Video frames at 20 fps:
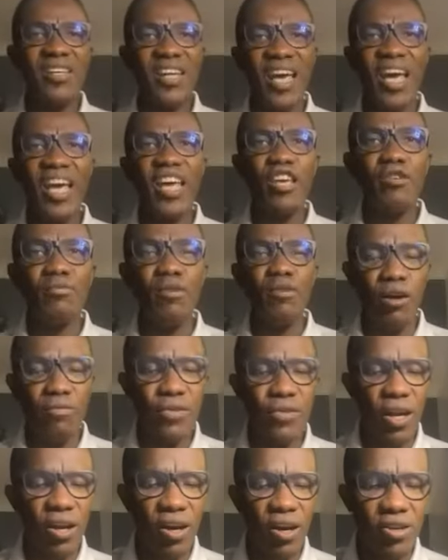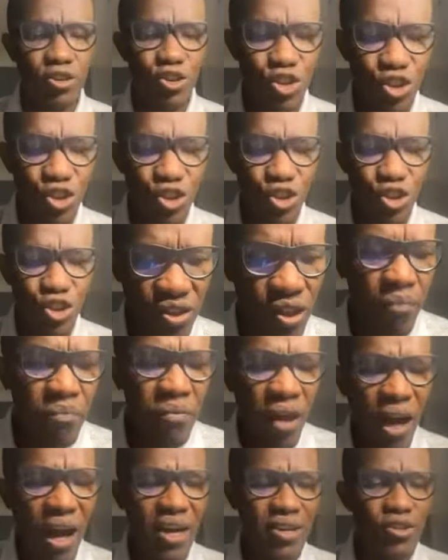name of the Lord Jesus,
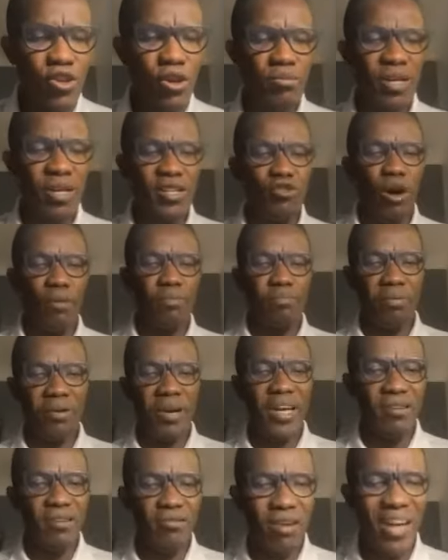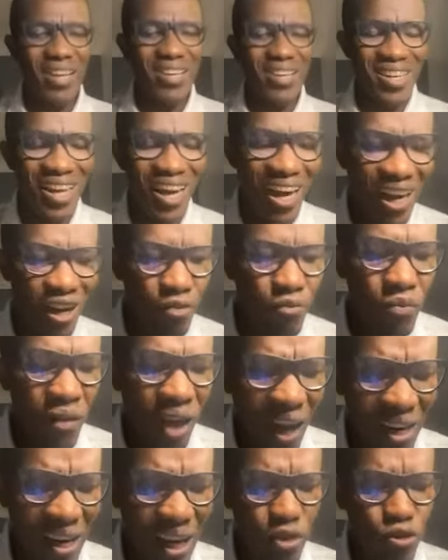uh, somebody you are praying right now,
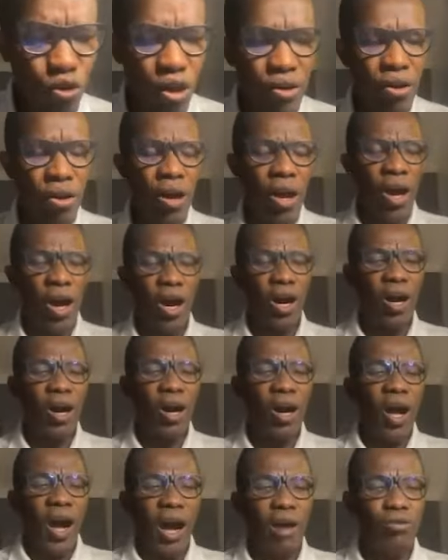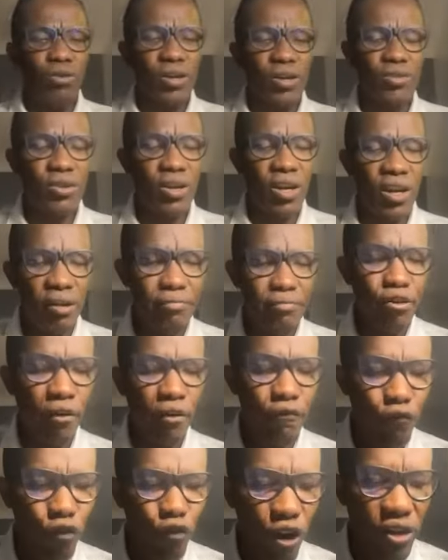and I want to, uh, I wanted to lift
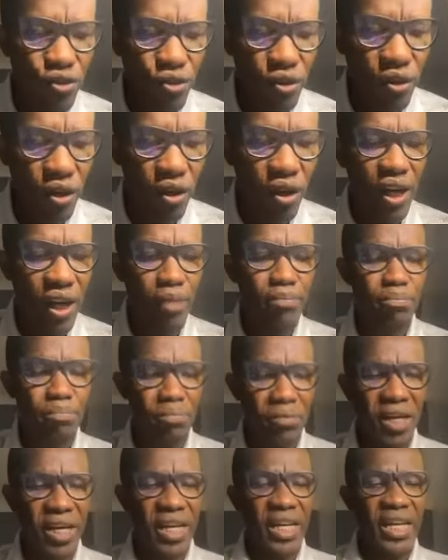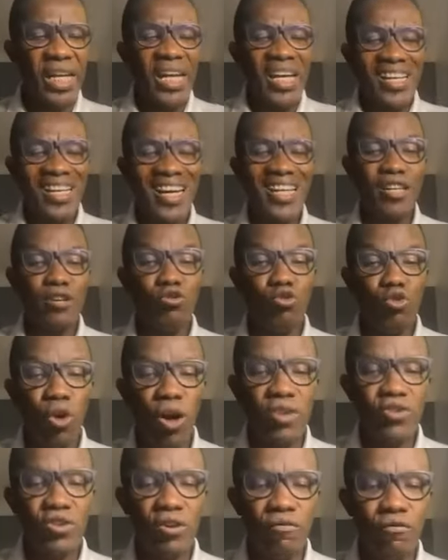your voice to God and pray that the
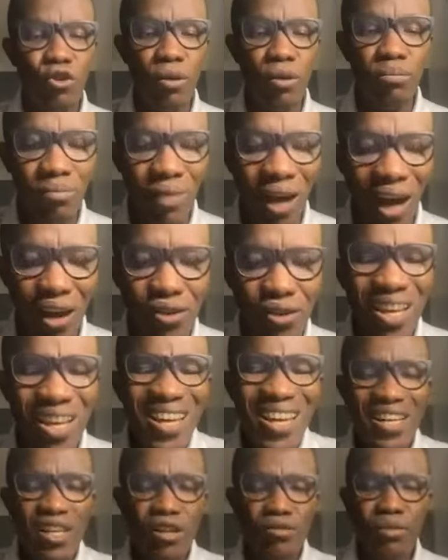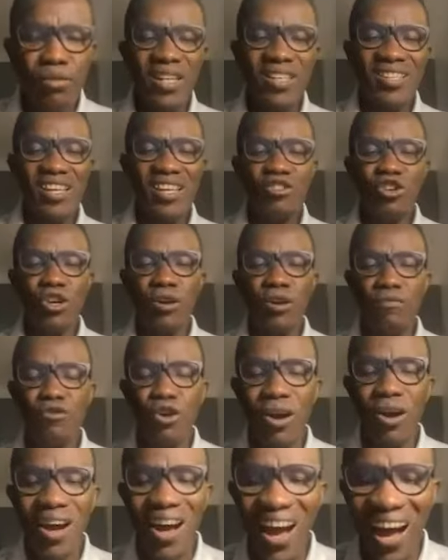words of your mouth and the meditation of
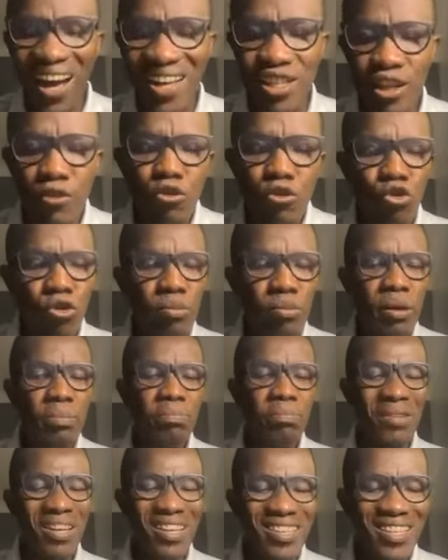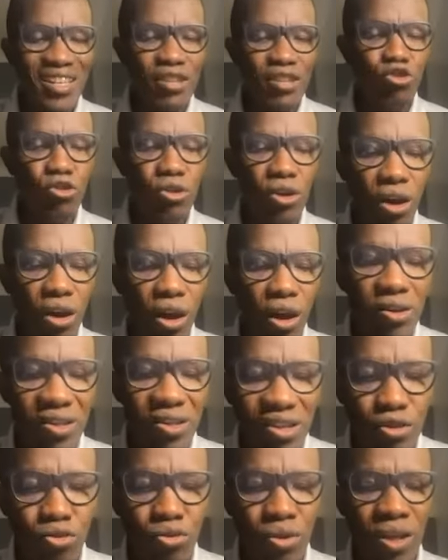your heart will be pleasing to God
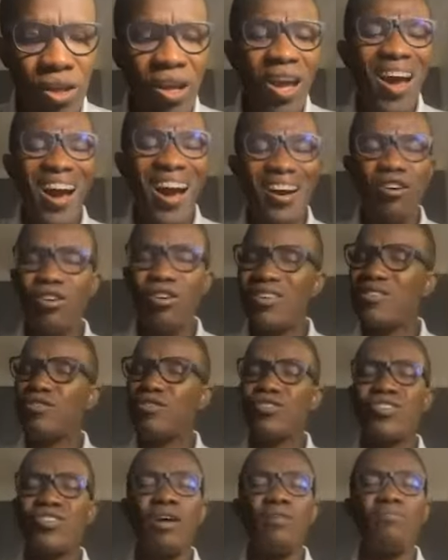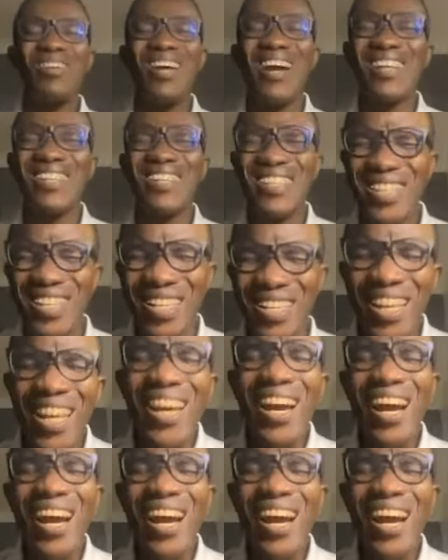this week, according to Psalm 19